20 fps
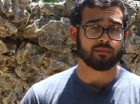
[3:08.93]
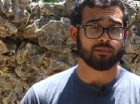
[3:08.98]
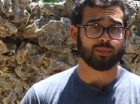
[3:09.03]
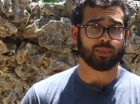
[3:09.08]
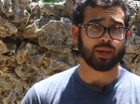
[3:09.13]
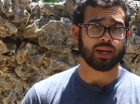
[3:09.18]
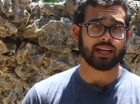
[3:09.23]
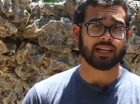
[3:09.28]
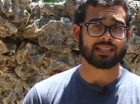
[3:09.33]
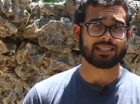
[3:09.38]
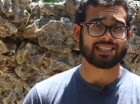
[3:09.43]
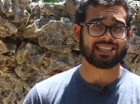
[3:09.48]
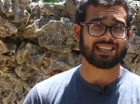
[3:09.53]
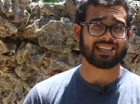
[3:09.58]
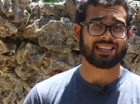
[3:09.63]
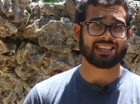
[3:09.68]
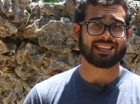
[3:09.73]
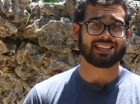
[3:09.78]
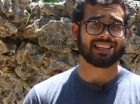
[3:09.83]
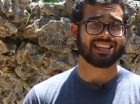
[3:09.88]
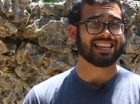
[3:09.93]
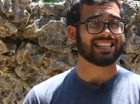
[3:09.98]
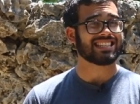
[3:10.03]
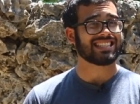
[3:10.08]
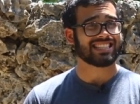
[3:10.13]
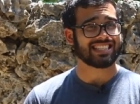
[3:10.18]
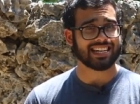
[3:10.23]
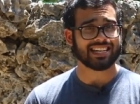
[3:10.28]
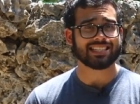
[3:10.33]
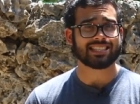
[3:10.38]
but it
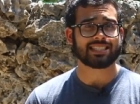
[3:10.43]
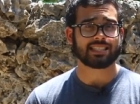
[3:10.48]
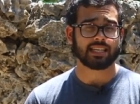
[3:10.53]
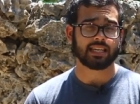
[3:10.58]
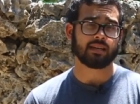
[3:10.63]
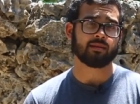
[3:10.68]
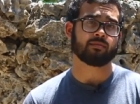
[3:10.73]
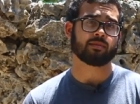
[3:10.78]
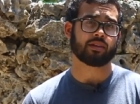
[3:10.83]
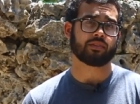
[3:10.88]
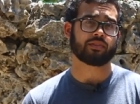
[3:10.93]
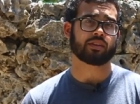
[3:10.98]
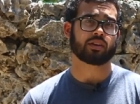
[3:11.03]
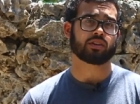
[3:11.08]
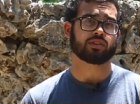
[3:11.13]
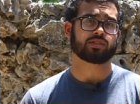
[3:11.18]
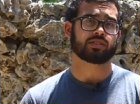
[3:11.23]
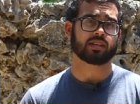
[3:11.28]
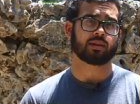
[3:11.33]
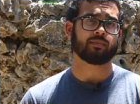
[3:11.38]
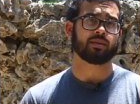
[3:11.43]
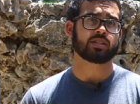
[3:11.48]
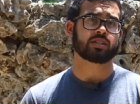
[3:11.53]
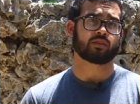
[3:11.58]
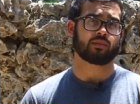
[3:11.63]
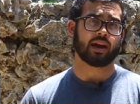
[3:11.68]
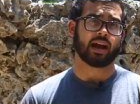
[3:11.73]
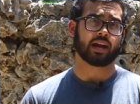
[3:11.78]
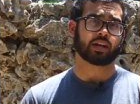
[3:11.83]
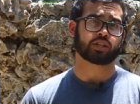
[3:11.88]
does seem that there's some
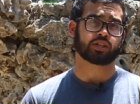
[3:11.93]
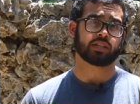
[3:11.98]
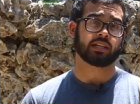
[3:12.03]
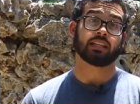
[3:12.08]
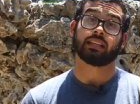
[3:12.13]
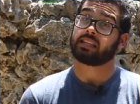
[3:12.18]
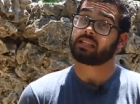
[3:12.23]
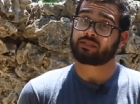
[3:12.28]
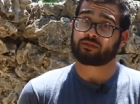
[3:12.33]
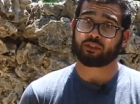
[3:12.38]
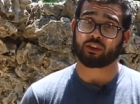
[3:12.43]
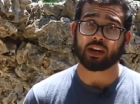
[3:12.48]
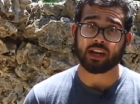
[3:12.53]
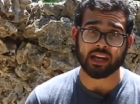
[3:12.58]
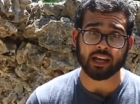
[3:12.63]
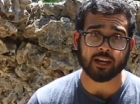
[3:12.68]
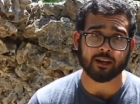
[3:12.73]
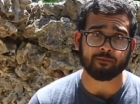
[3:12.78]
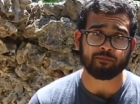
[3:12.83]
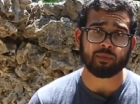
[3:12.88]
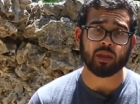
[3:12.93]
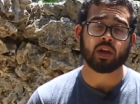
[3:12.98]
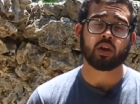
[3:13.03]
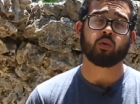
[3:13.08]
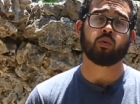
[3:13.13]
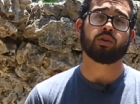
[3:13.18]
interaction, at least for him,